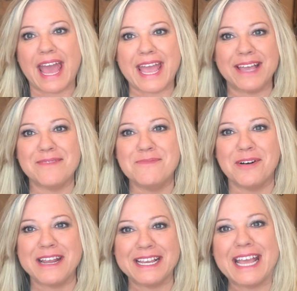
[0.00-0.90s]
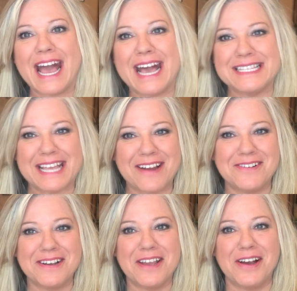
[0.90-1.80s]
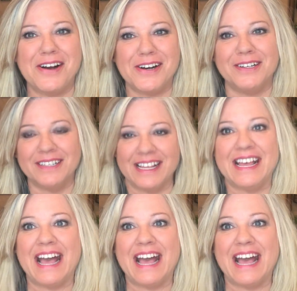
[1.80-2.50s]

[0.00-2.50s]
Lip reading: Hey, good morning guys. How are y'all?